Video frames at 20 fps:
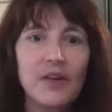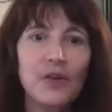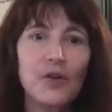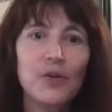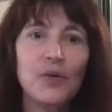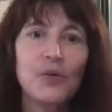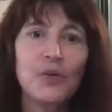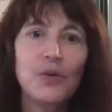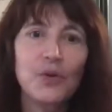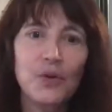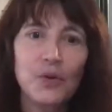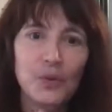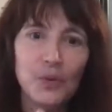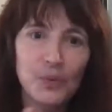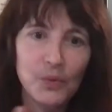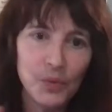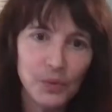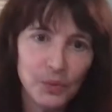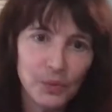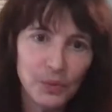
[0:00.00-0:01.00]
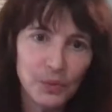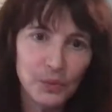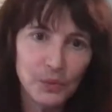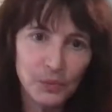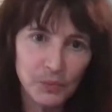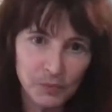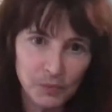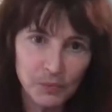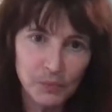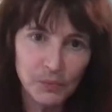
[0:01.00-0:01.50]
you
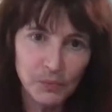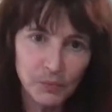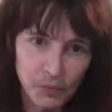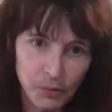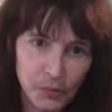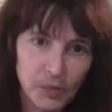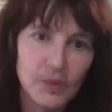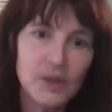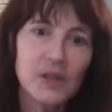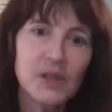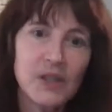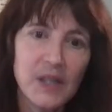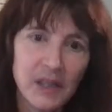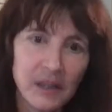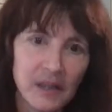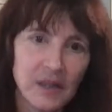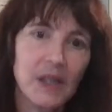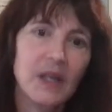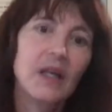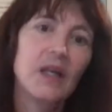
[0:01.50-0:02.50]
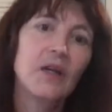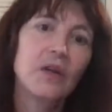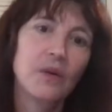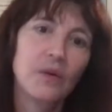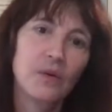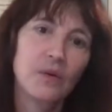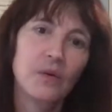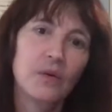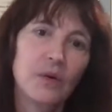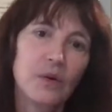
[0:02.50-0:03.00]
through this technique,
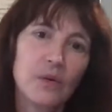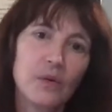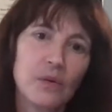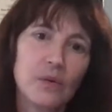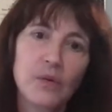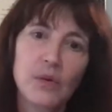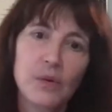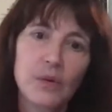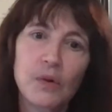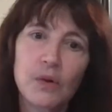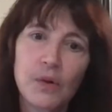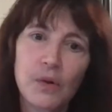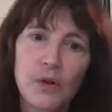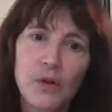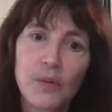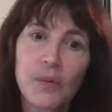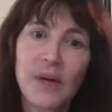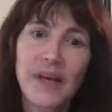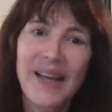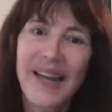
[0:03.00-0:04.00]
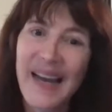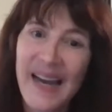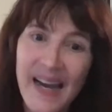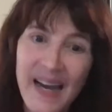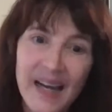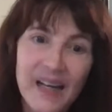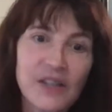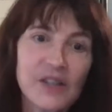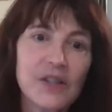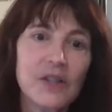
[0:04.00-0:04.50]
you learn to
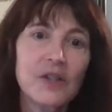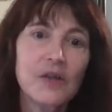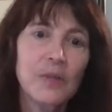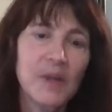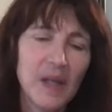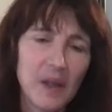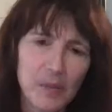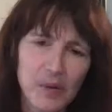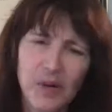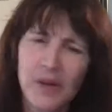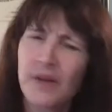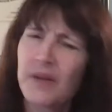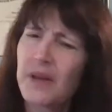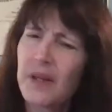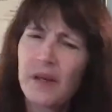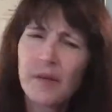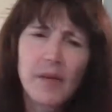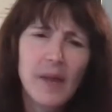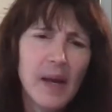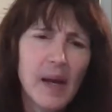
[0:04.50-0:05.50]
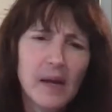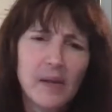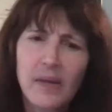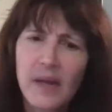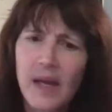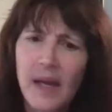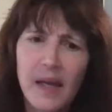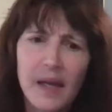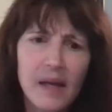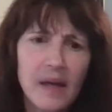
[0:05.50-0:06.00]
relax and to be able to think about
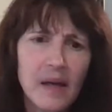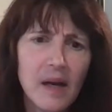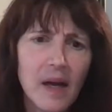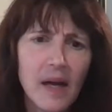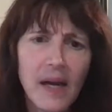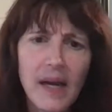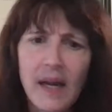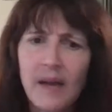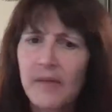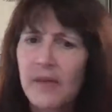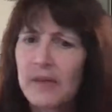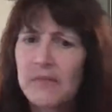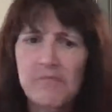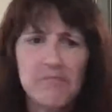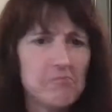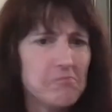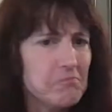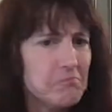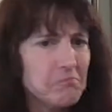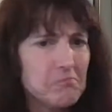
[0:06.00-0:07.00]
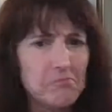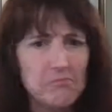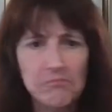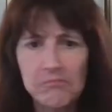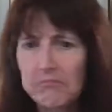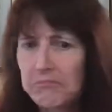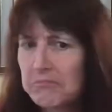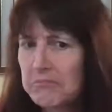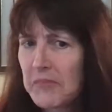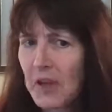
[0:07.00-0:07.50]
that and not have it
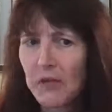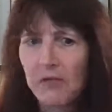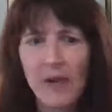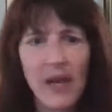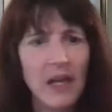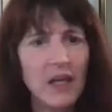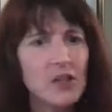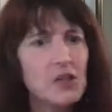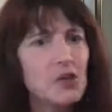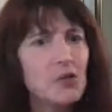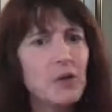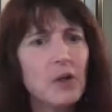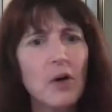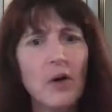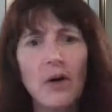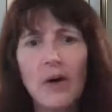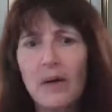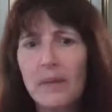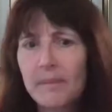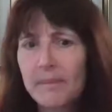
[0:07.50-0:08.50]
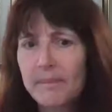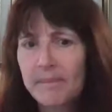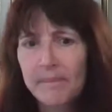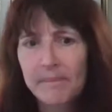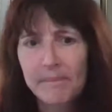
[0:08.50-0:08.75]
phase you at all.